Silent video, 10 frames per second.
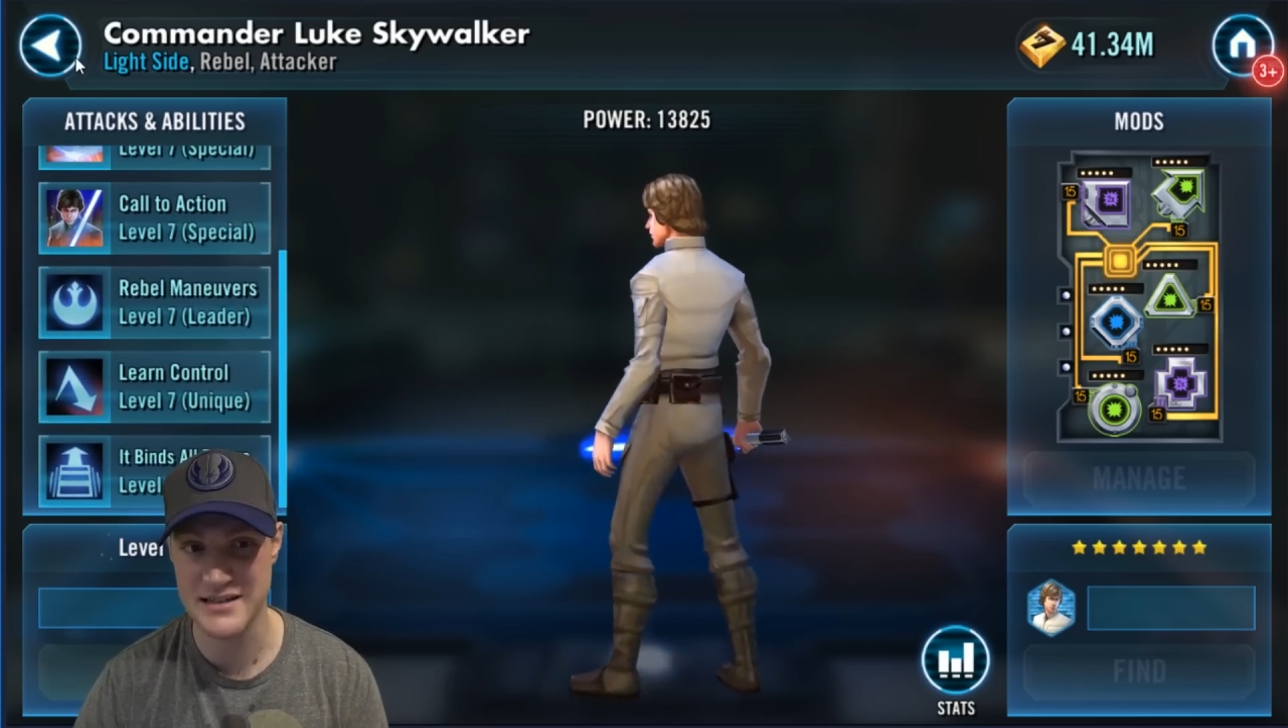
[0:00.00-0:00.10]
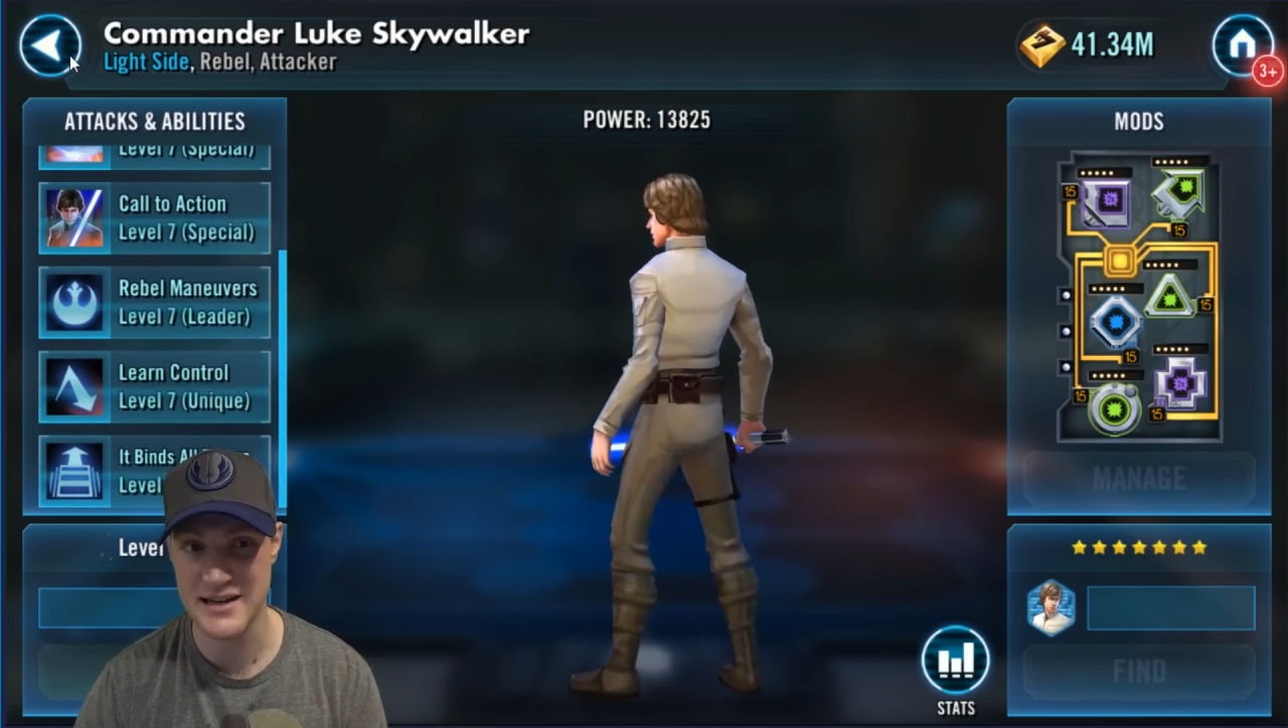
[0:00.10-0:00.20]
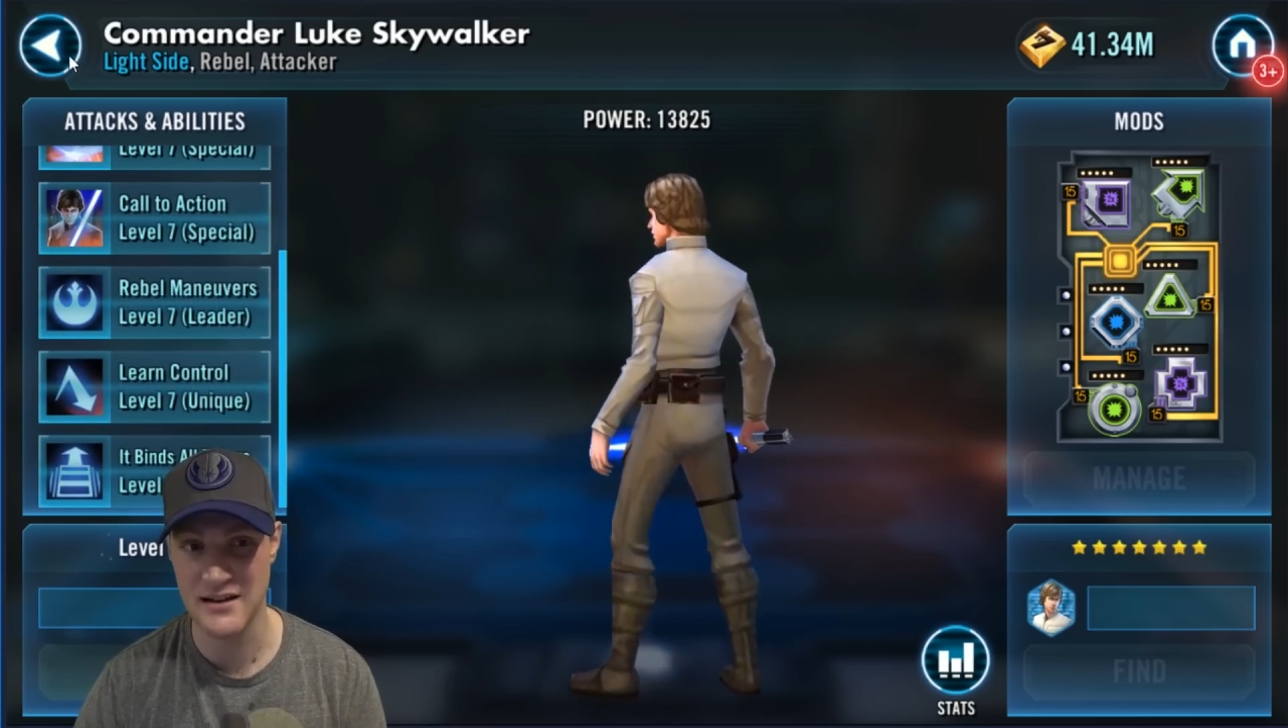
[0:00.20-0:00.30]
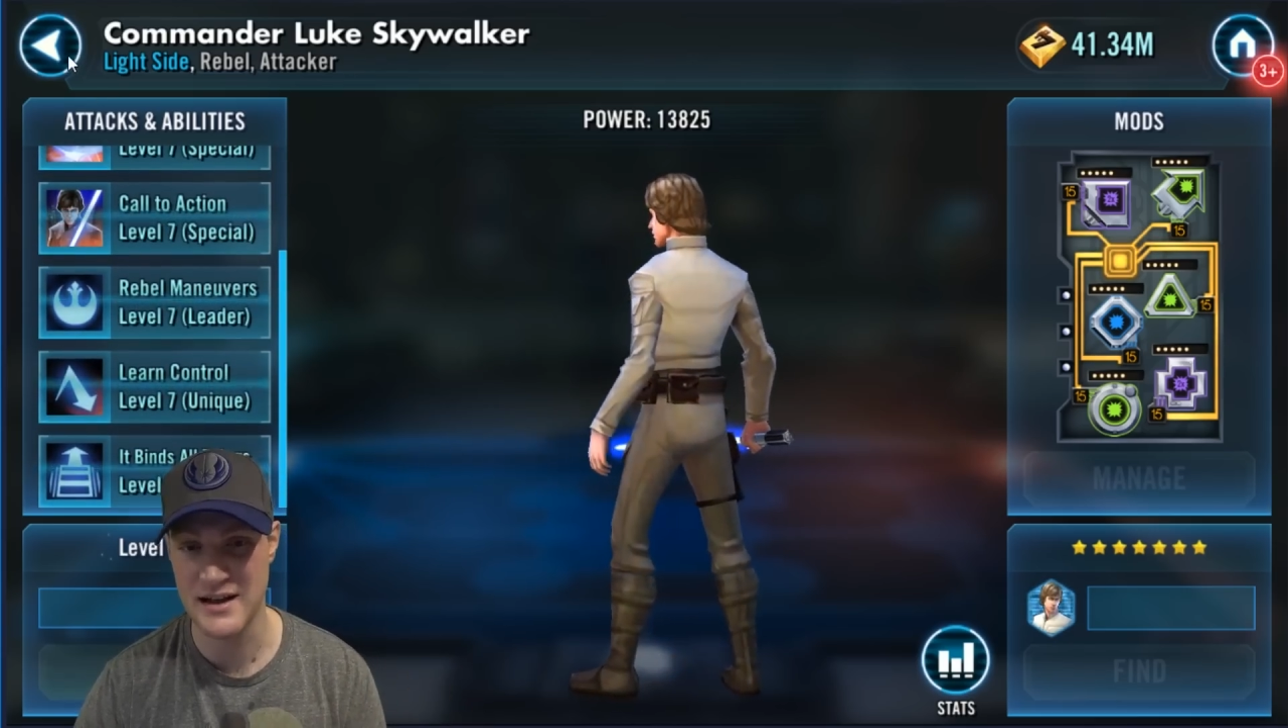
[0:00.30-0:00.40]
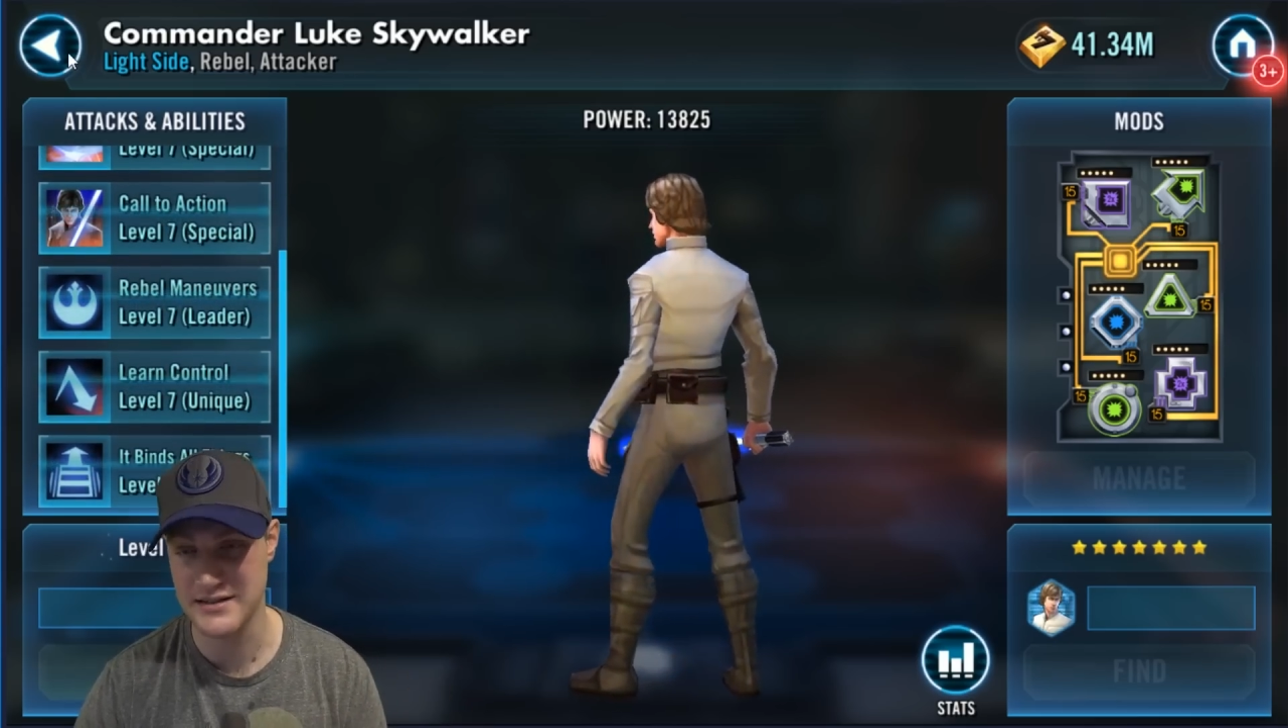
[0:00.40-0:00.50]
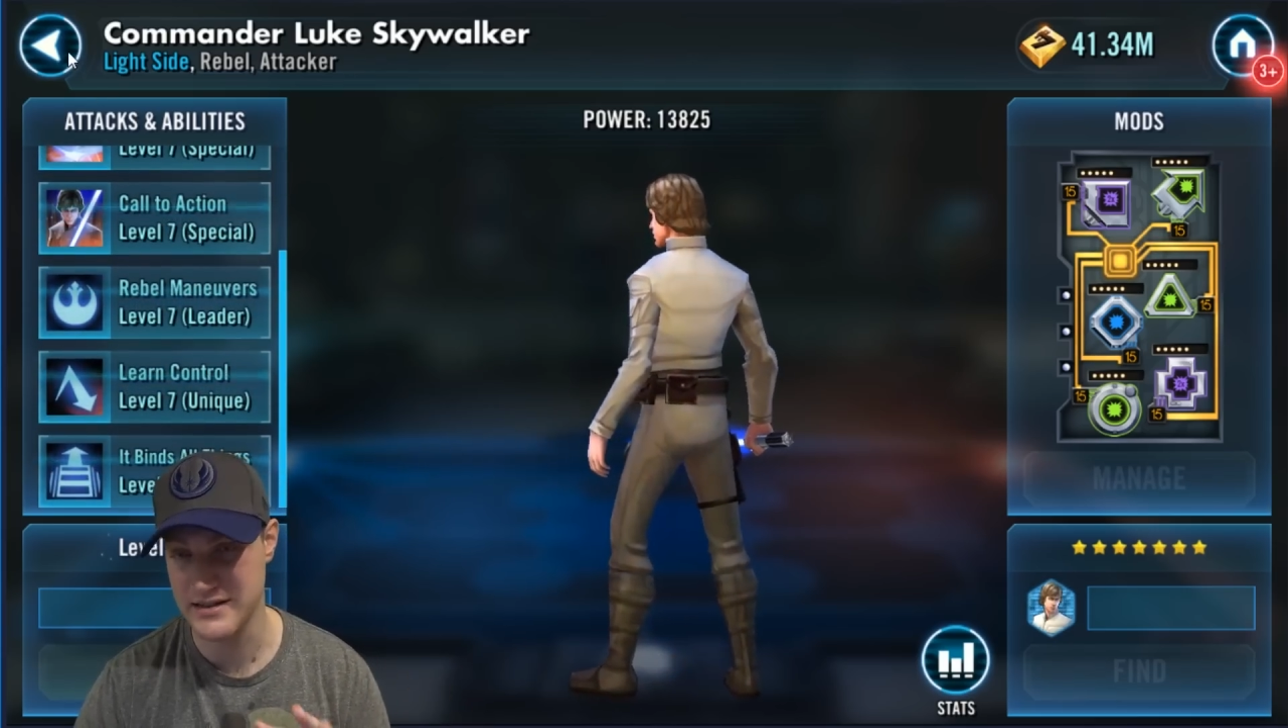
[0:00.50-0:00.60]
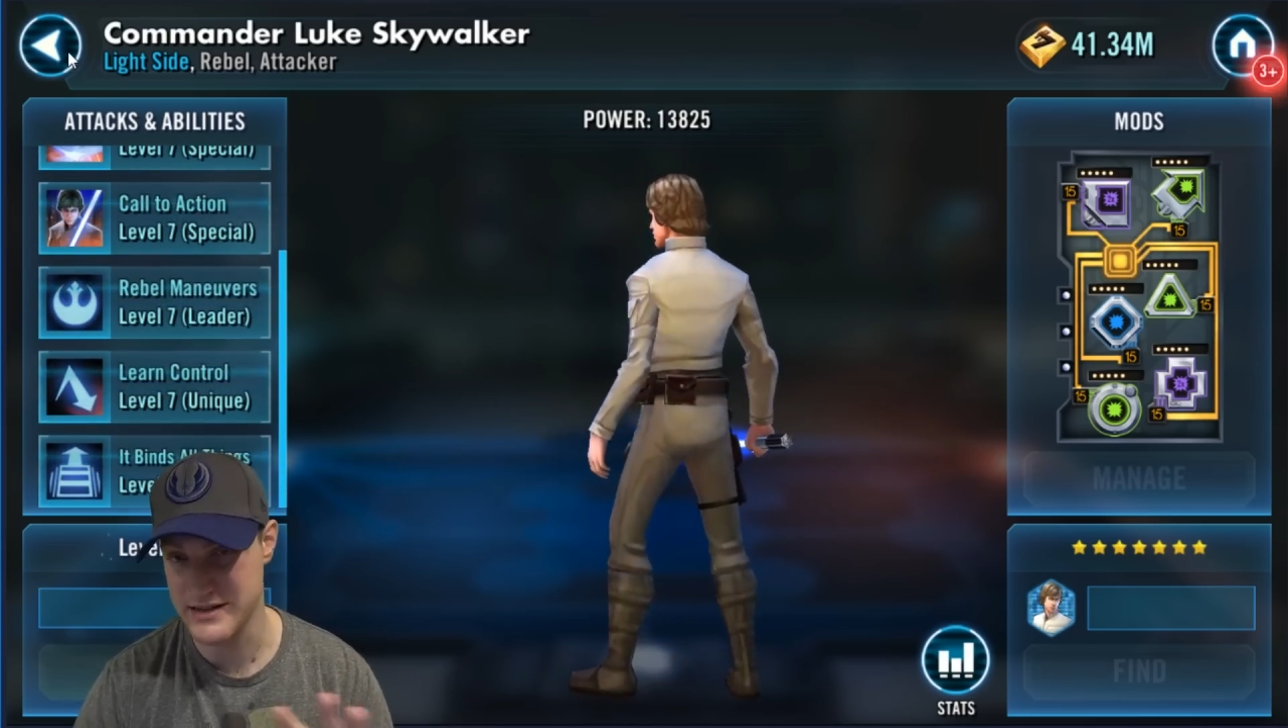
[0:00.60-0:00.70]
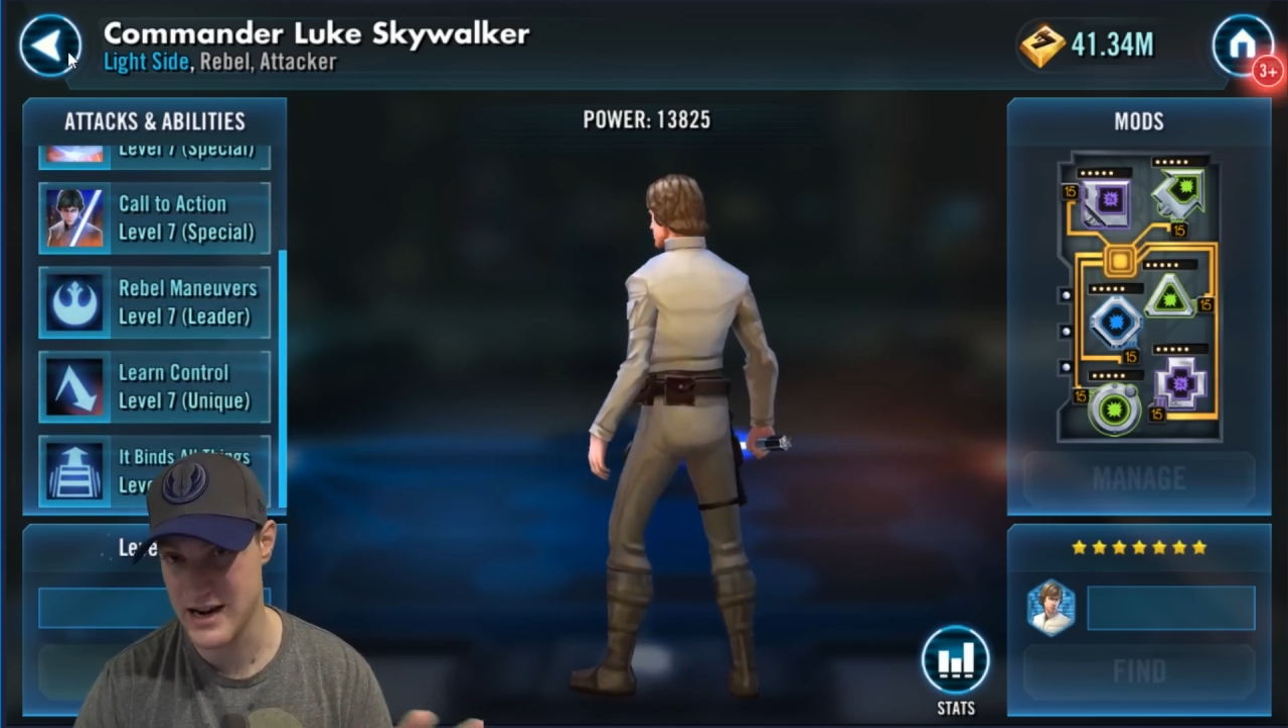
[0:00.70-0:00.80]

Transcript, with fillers: CLS,